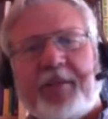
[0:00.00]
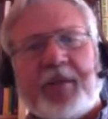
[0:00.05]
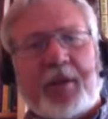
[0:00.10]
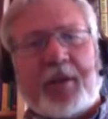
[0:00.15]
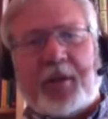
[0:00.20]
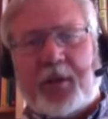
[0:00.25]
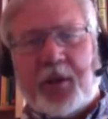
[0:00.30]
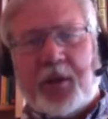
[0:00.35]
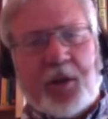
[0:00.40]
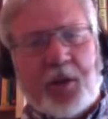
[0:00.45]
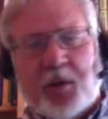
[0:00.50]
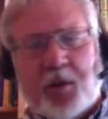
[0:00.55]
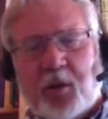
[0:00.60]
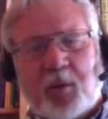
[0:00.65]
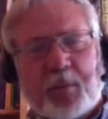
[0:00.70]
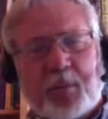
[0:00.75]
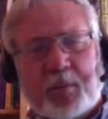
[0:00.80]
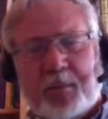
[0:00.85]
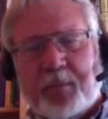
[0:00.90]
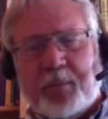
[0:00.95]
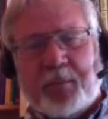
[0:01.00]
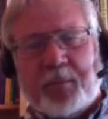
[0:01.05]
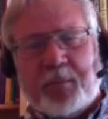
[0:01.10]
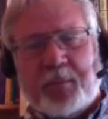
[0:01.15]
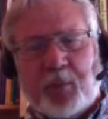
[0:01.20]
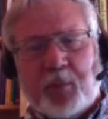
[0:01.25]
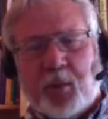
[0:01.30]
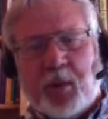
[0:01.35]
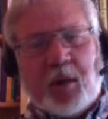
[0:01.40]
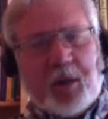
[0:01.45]
to, you know,
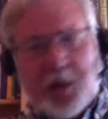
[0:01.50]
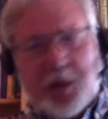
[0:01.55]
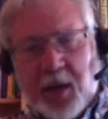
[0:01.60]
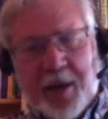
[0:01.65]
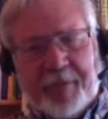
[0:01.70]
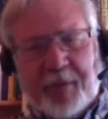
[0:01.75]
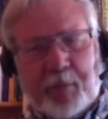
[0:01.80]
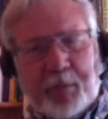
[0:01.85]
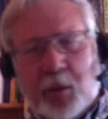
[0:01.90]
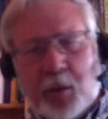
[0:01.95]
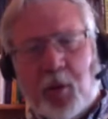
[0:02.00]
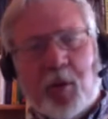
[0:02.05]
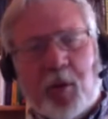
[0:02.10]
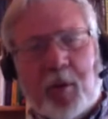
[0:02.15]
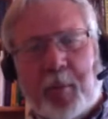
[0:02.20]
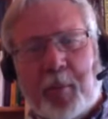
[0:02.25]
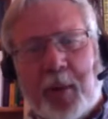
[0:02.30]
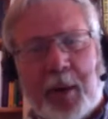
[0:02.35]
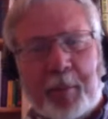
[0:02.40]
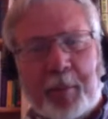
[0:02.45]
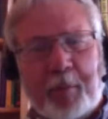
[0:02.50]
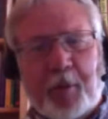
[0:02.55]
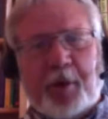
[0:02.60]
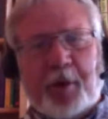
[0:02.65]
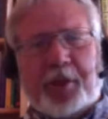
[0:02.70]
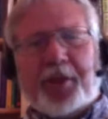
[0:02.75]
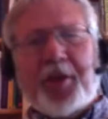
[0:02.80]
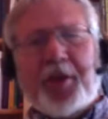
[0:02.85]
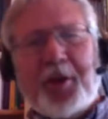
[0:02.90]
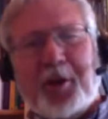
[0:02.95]
we're going to have to blow them up
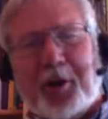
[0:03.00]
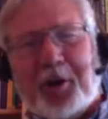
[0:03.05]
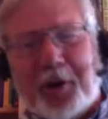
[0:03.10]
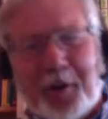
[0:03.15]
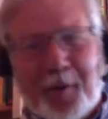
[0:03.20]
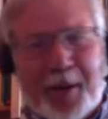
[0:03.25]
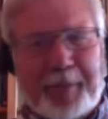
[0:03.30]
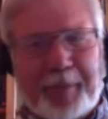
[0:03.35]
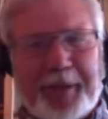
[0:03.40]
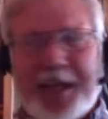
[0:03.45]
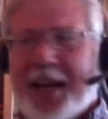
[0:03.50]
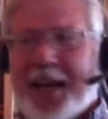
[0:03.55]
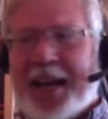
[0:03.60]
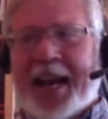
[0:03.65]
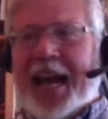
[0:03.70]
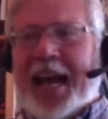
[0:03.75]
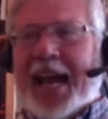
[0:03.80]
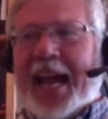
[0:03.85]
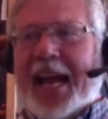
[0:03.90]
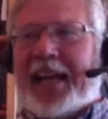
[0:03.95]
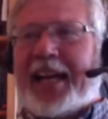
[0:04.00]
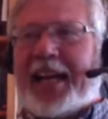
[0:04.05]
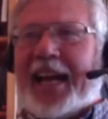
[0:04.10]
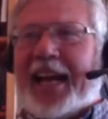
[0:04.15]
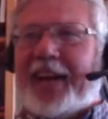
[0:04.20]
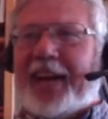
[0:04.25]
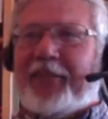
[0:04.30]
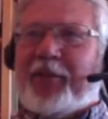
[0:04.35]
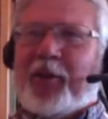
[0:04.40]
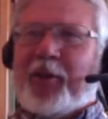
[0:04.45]
with nuclear weapons. And,
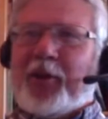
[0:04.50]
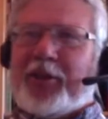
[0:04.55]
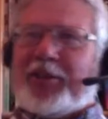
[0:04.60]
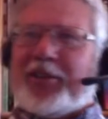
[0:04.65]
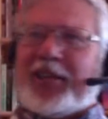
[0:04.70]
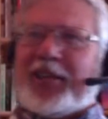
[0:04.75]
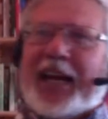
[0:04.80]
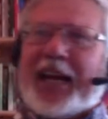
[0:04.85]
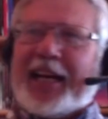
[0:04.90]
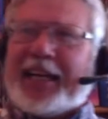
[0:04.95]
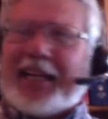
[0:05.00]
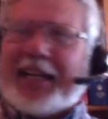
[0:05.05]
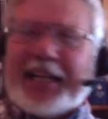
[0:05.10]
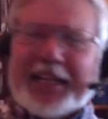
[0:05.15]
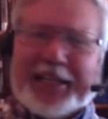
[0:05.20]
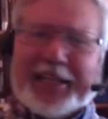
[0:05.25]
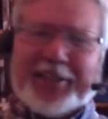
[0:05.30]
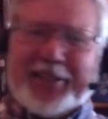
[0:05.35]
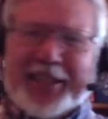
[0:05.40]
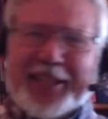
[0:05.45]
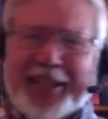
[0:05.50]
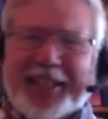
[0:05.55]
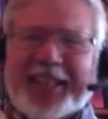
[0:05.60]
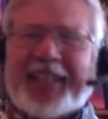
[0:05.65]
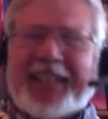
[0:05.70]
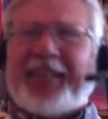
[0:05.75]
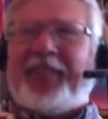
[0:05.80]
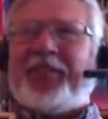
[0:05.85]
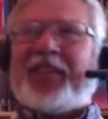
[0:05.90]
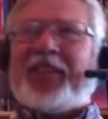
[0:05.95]
and, of course, the idea is that
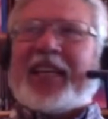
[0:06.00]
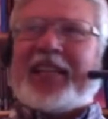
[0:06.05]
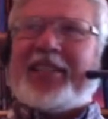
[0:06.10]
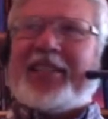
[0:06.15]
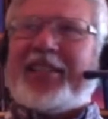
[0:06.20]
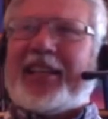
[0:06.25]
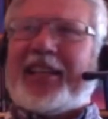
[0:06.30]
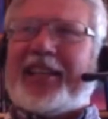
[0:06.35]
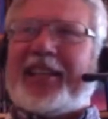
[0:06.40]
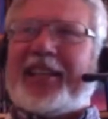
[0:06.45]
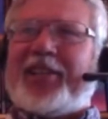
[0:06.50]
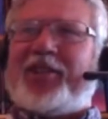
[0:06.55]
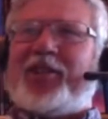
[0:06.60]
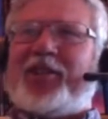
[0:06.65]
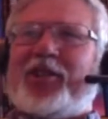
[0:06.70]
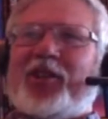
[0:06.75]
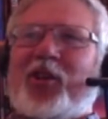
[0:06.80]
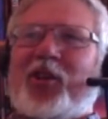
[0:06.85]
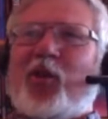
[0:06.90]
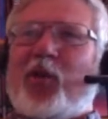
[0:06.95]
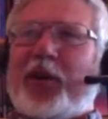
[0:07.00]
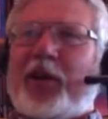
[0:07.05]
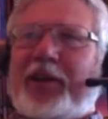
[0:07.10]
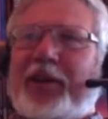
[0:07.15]
is that this is going